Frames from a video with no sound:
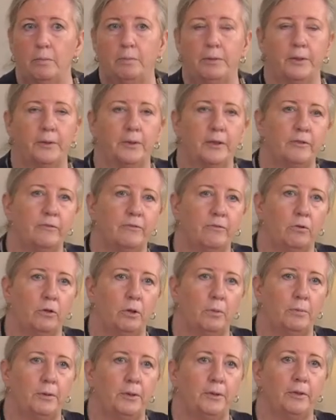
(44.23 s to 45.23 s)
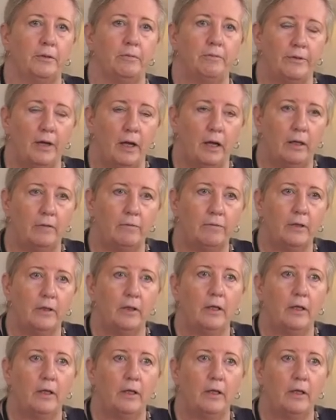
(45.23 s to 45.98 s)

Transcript: periods 4 and period 5,